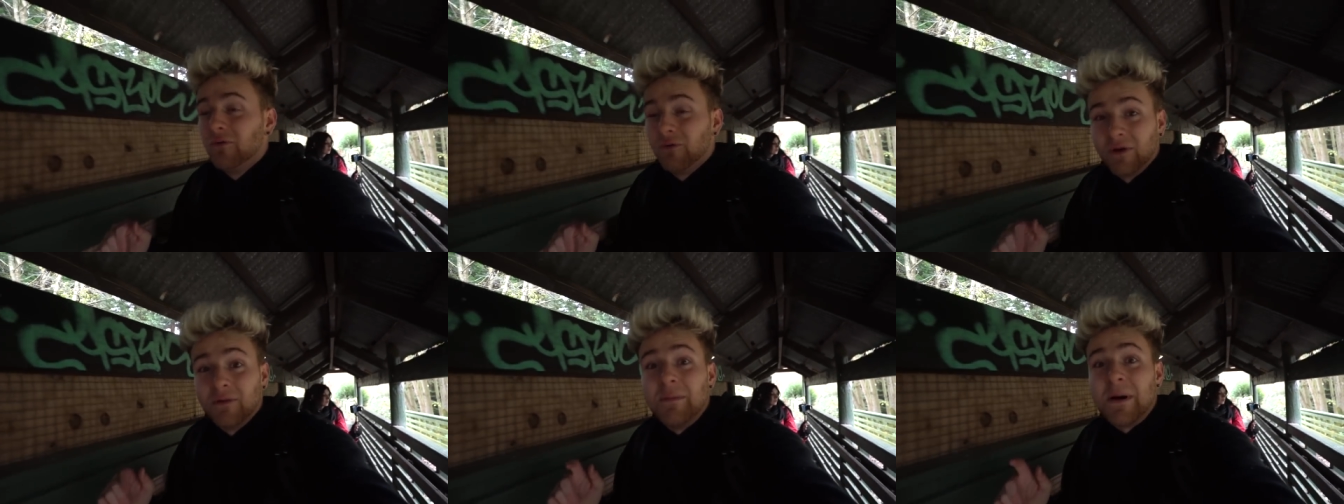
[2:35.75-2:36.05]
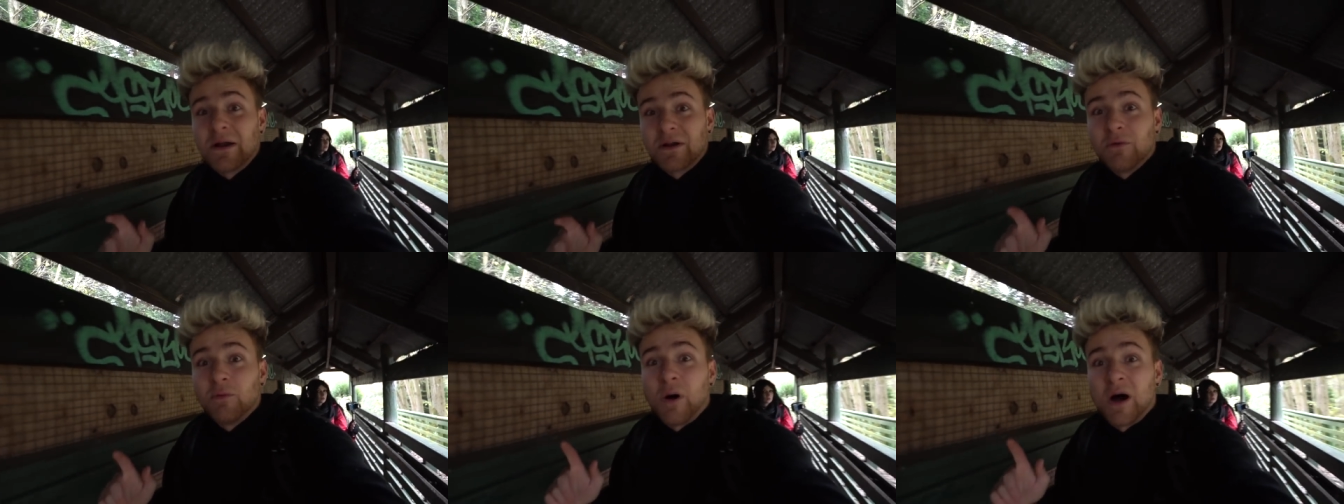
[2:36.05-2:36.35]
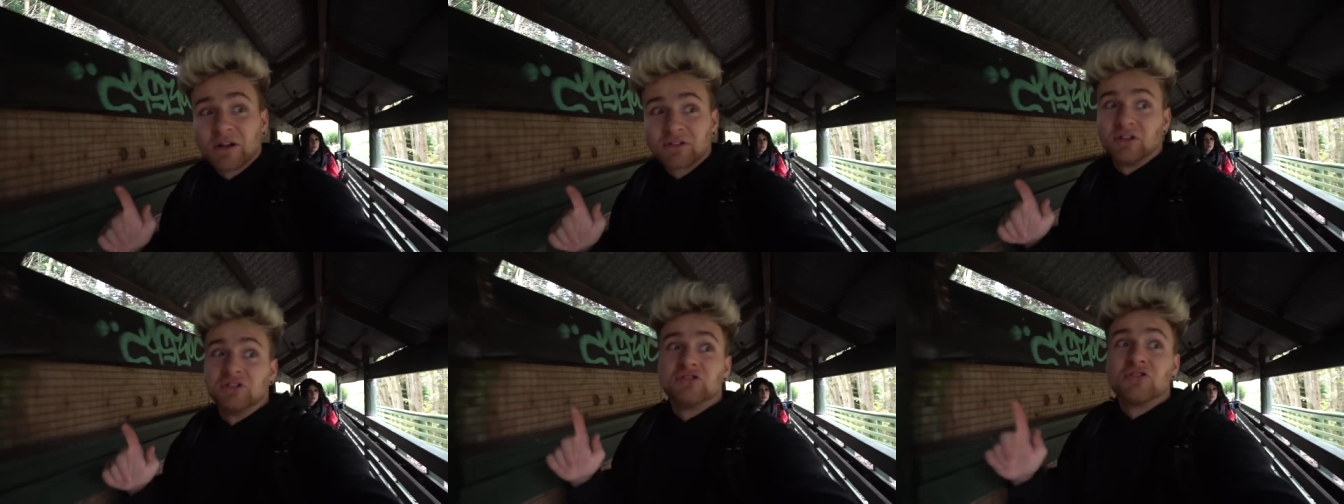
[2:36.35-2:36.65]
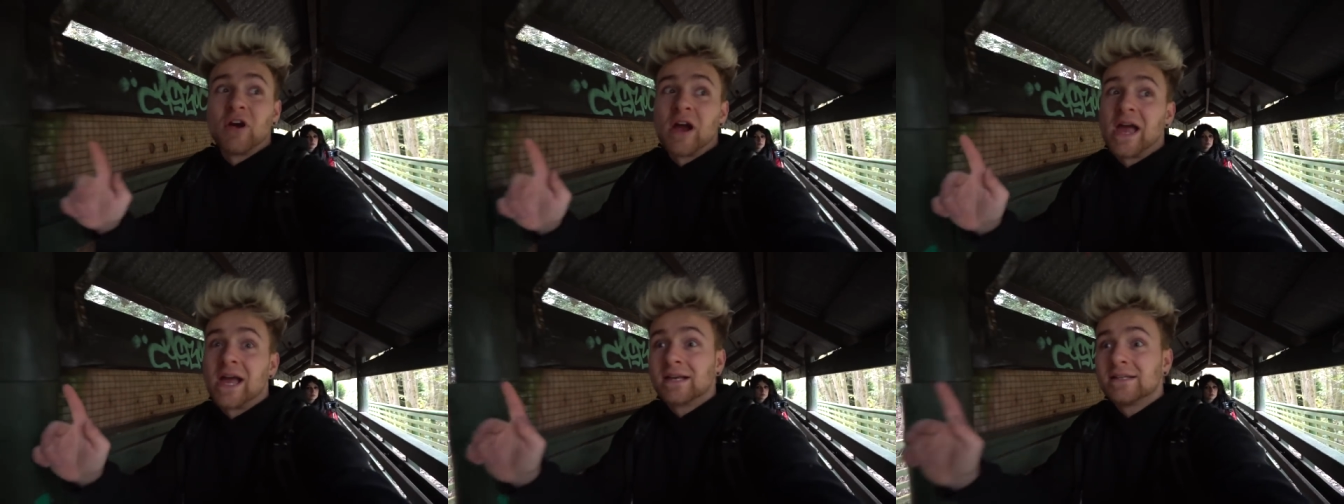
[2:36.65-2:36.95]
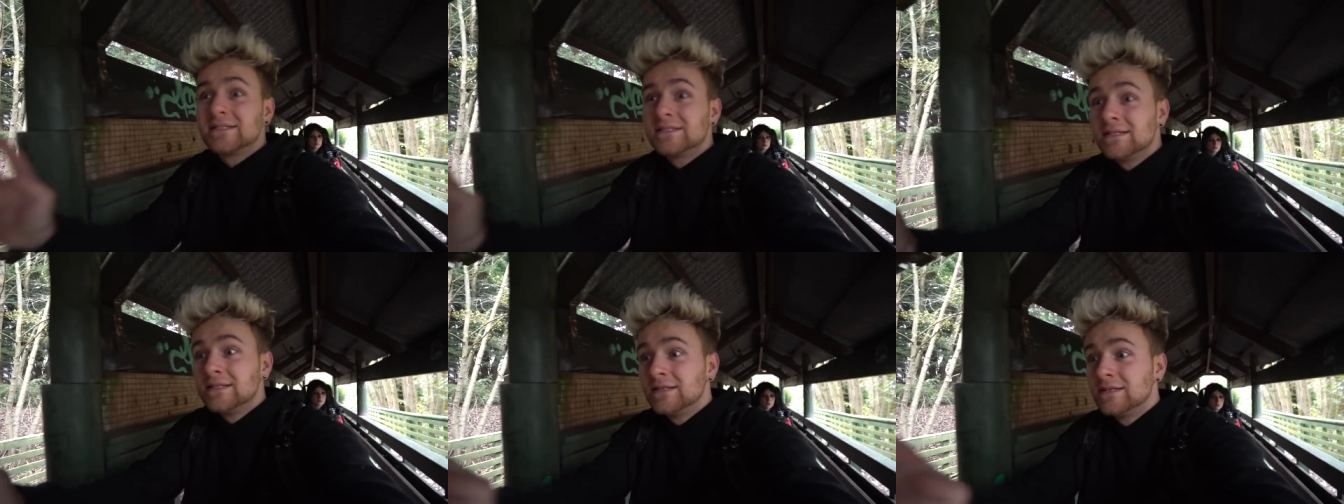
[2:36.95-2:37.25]
We're about to walk the
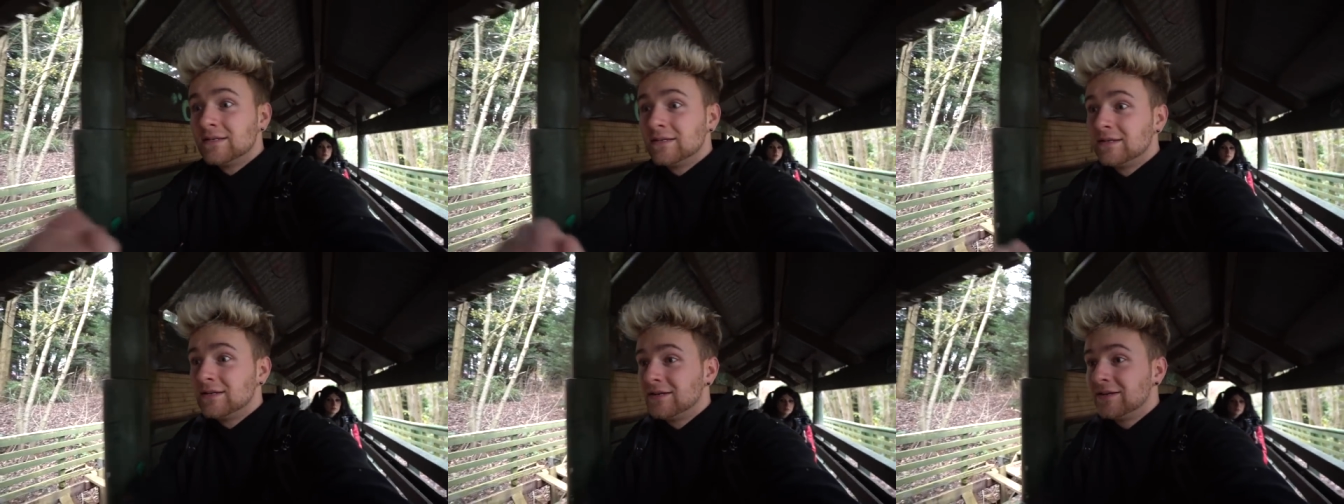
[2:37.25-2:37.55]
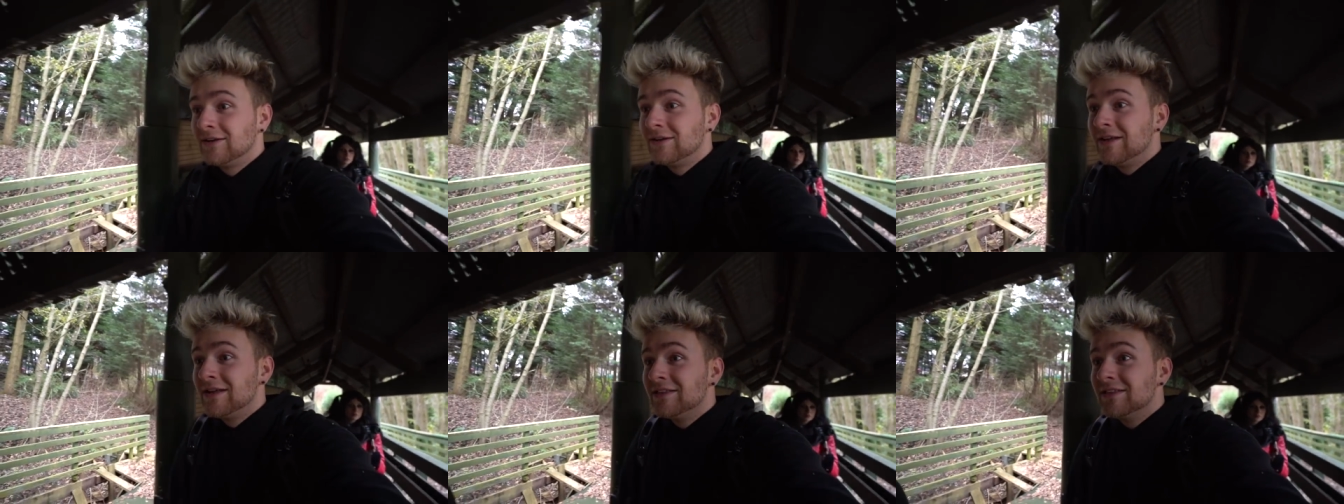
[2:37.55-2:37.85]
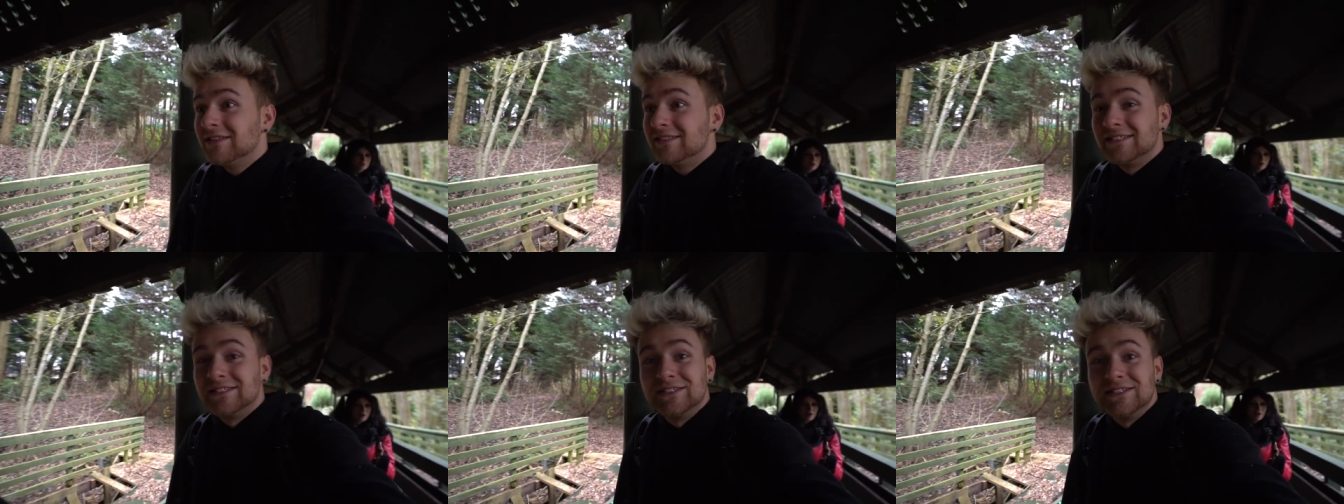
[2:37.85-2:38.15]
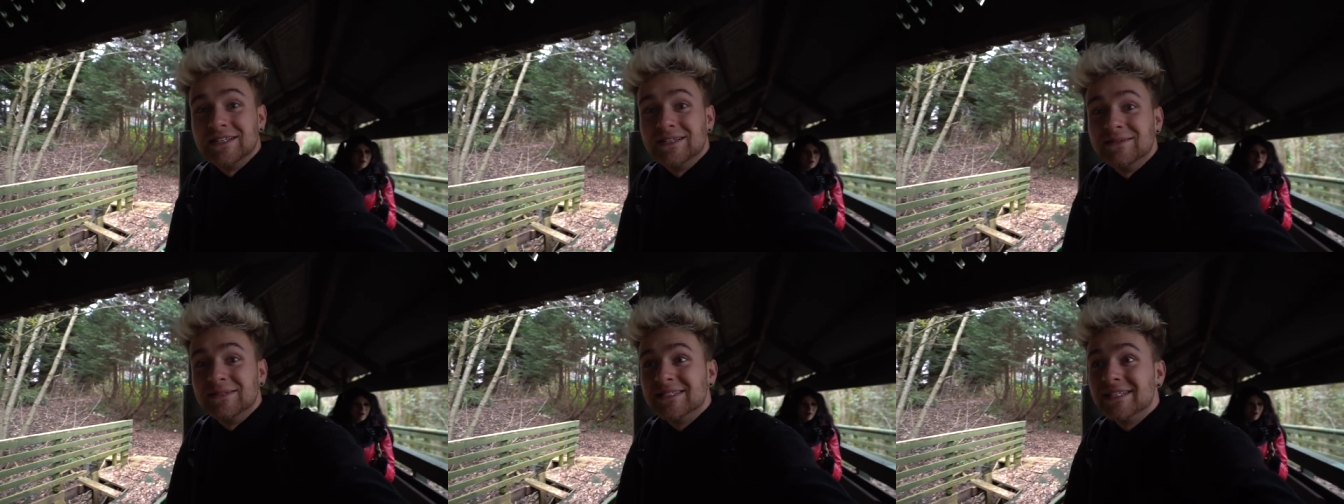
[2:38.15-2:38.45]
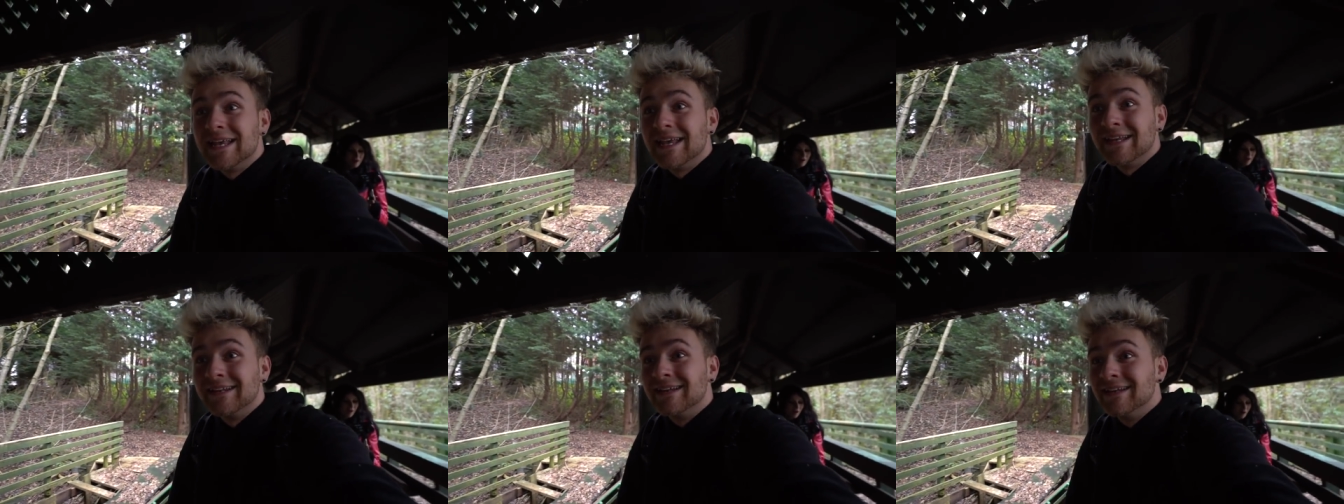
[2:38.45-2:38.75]
tracks. This is
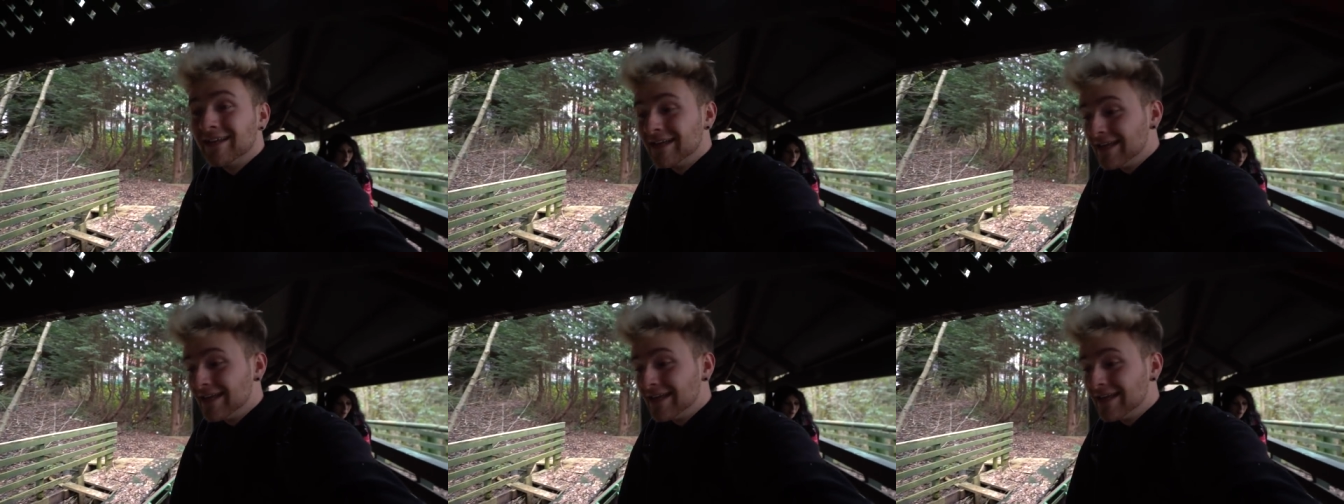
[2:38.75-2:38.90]
insane.